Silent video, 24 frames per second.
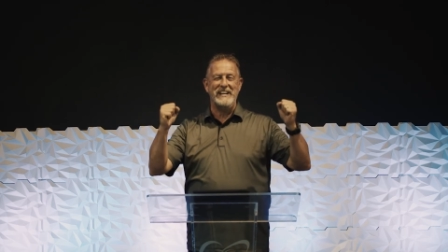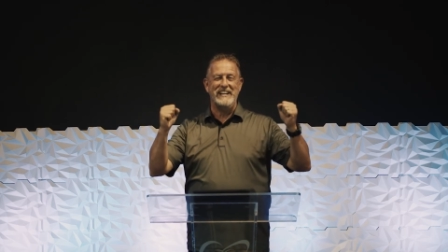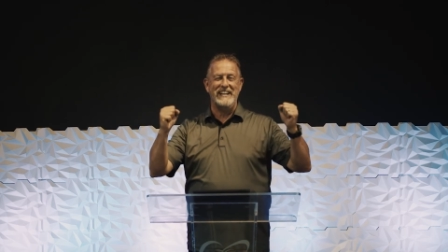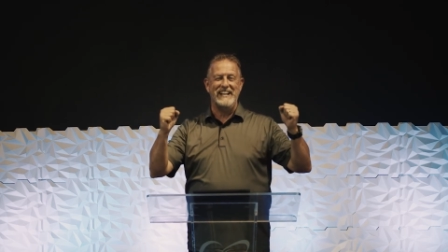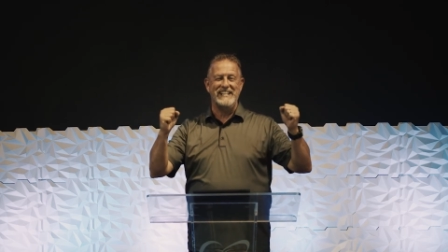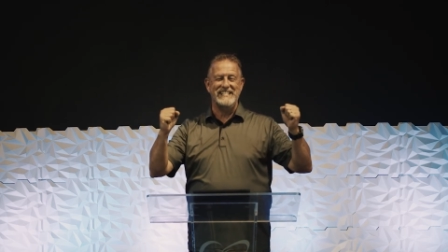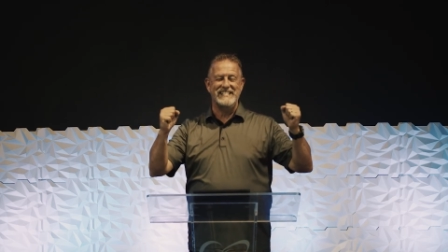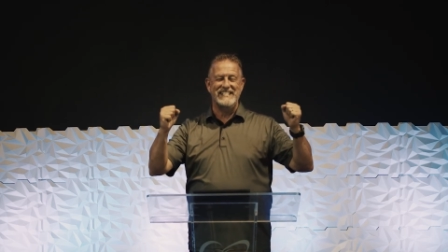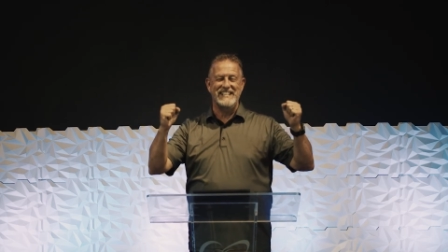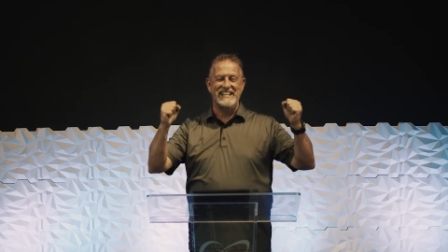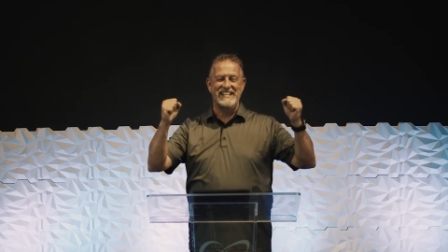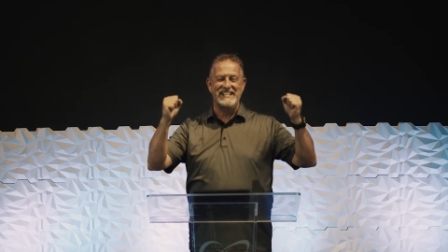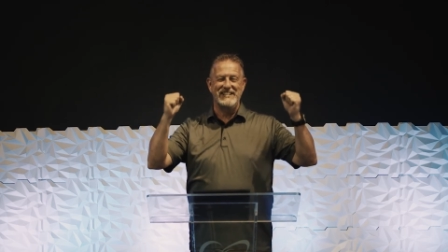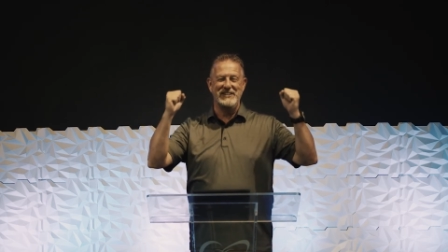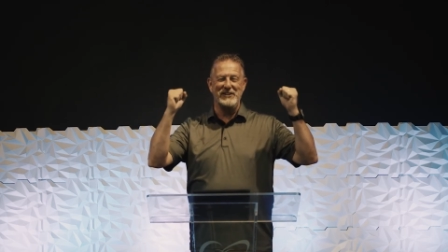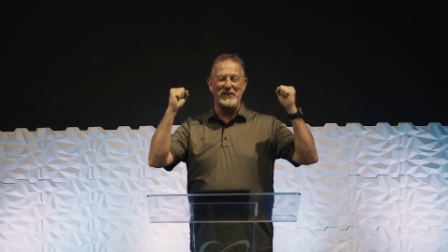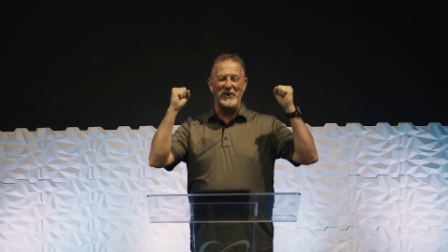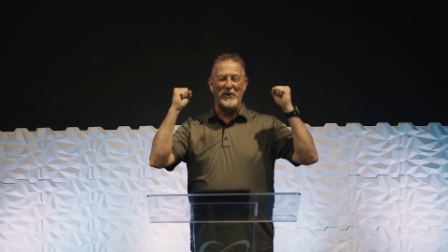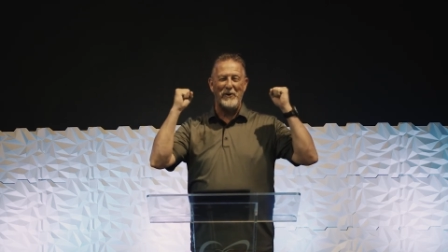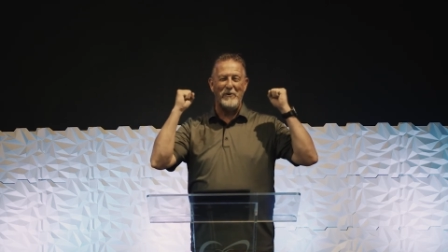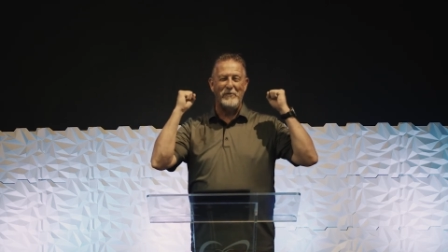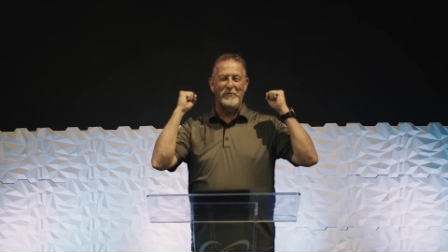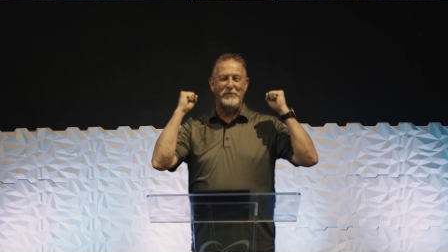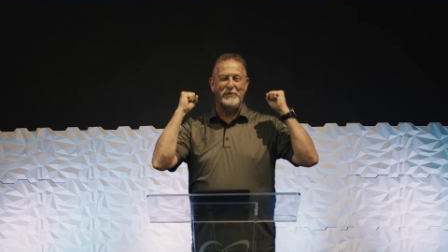And I said,
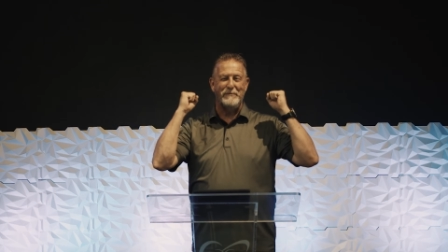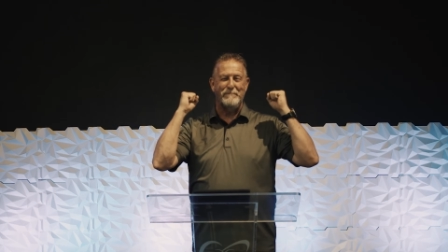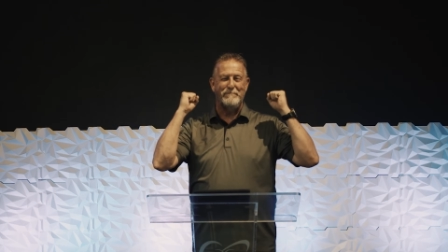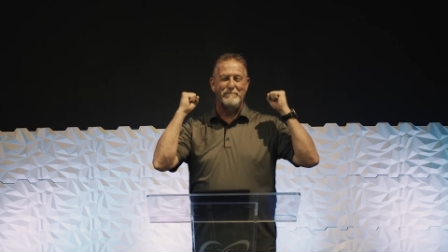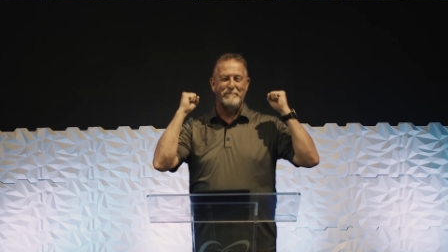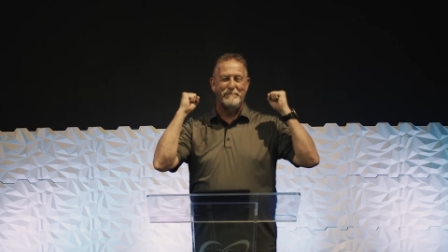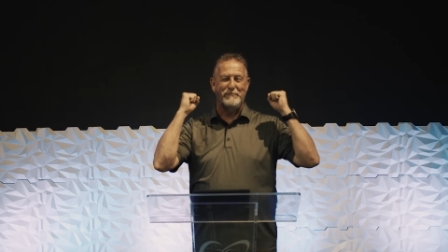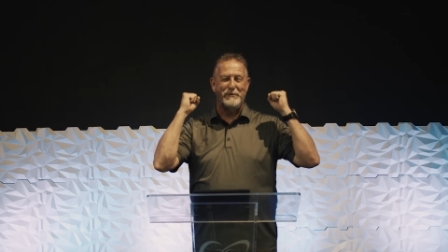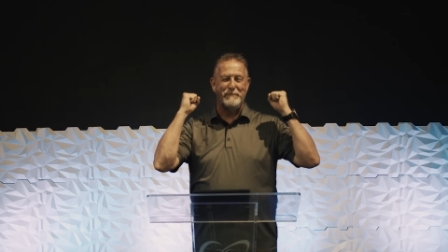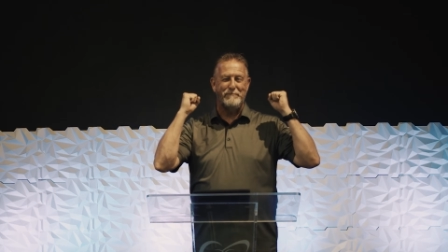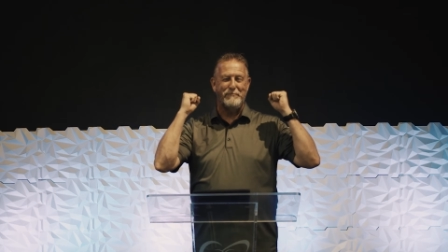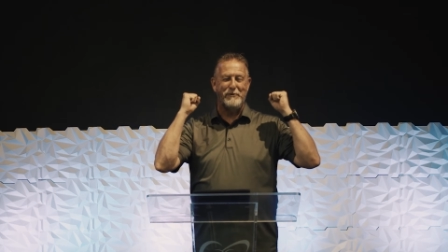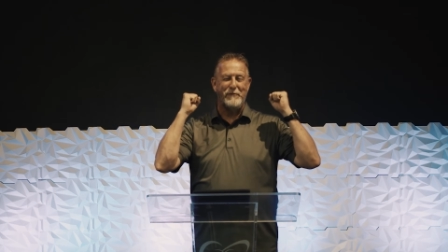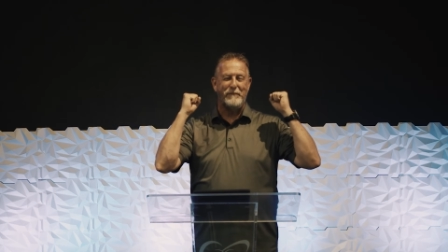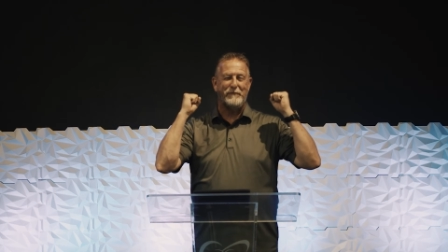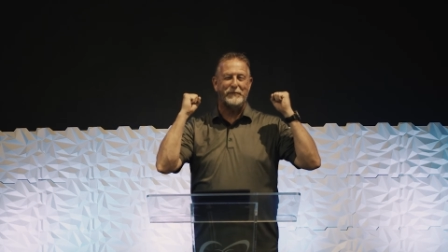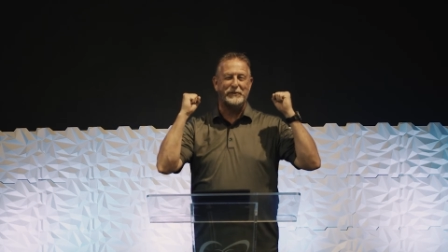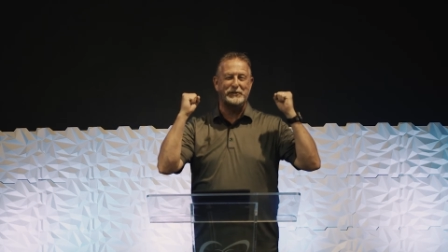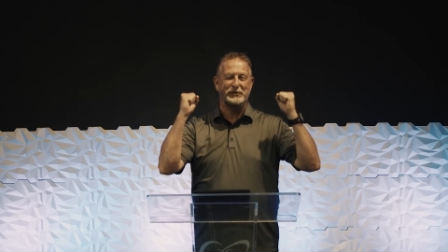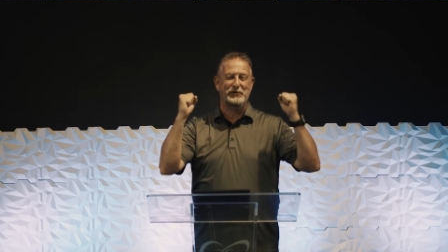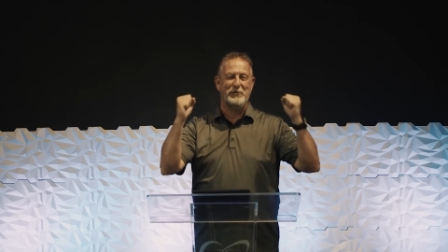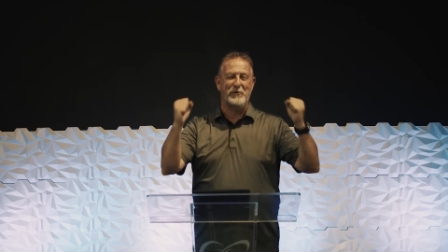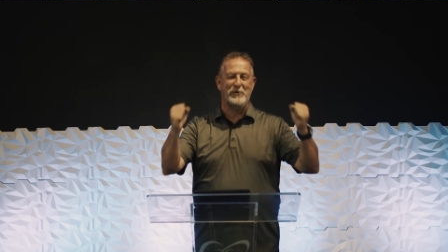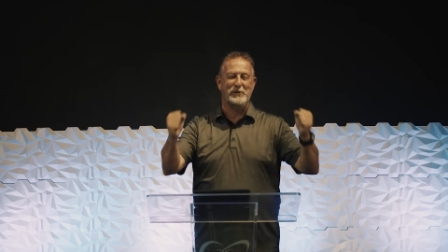no, the
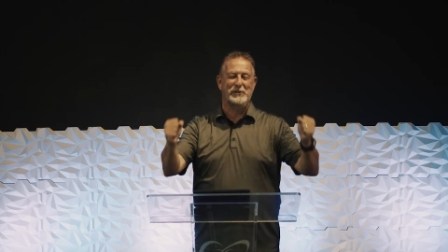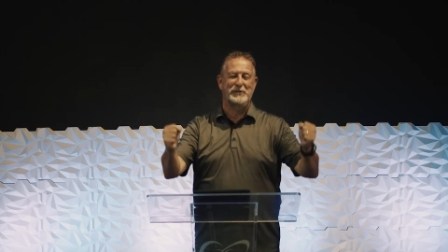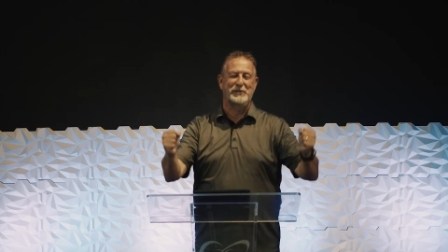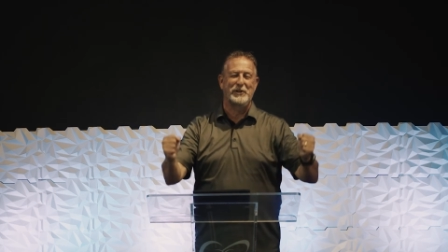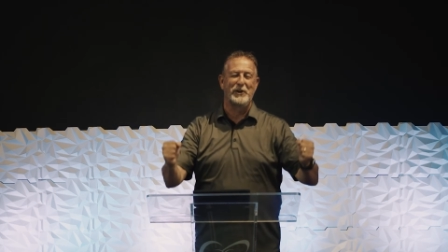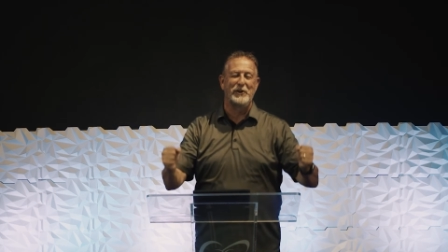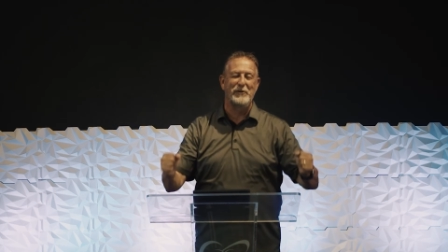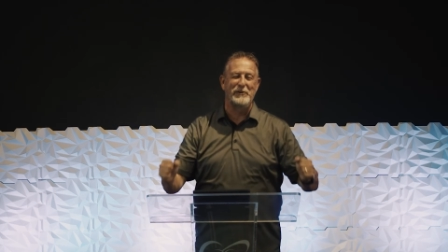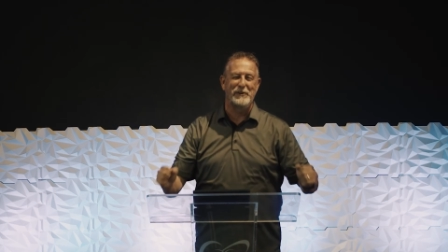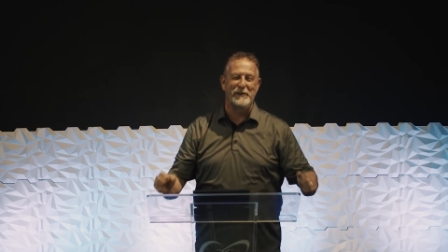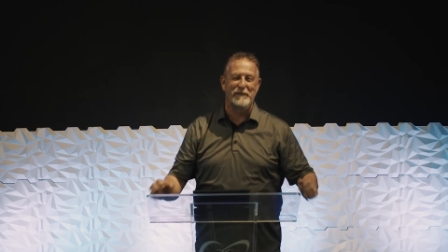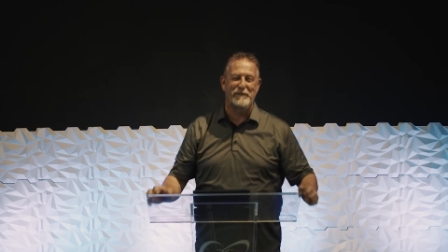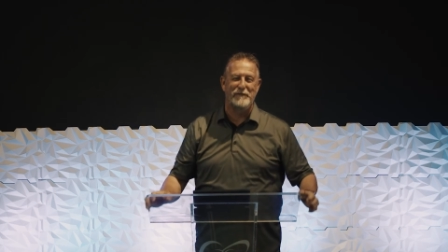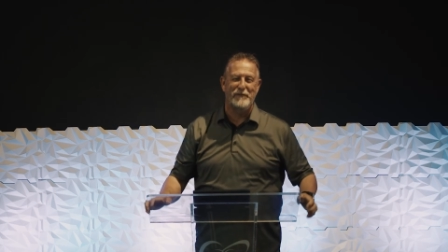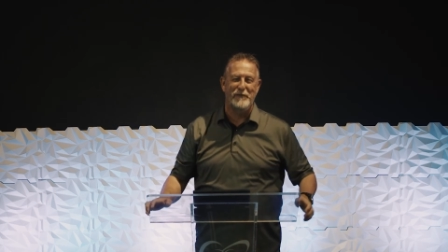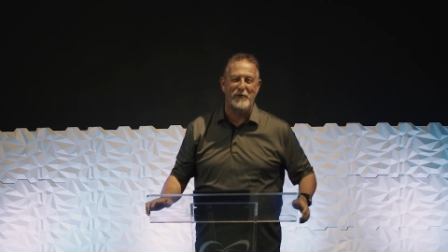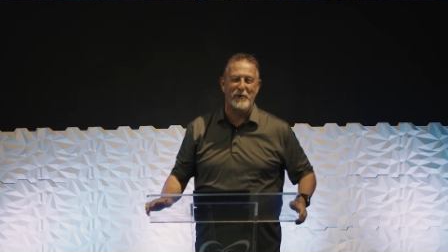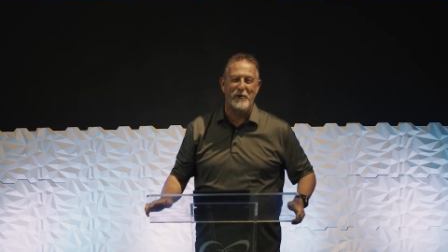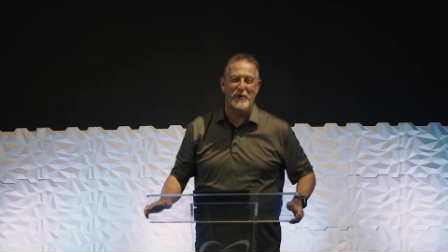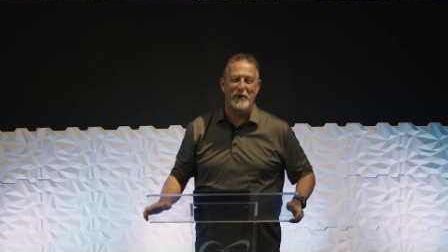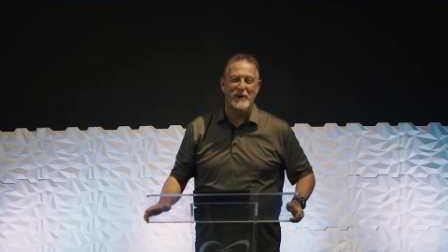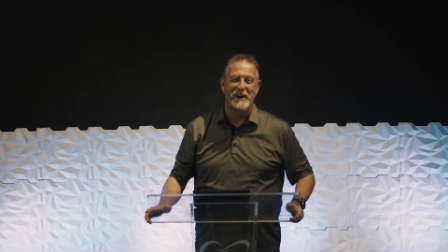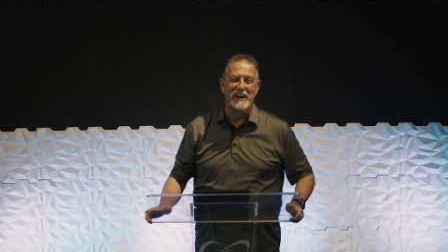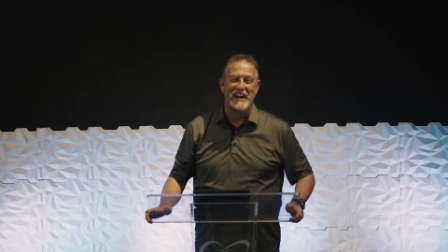perfect score is
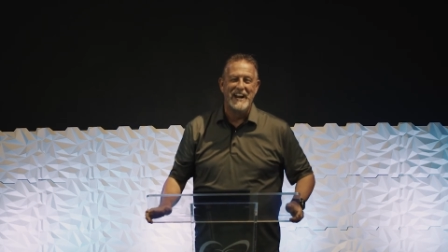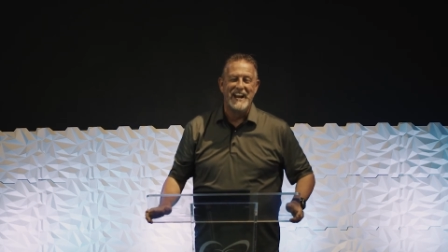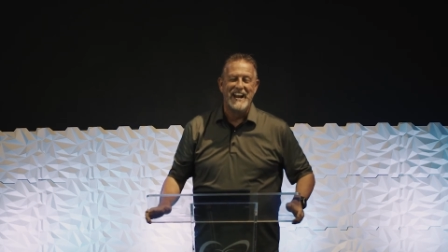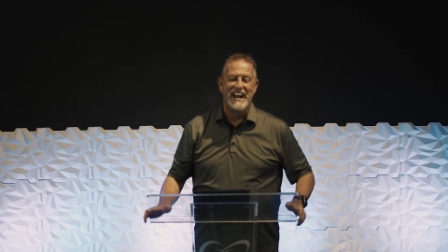34.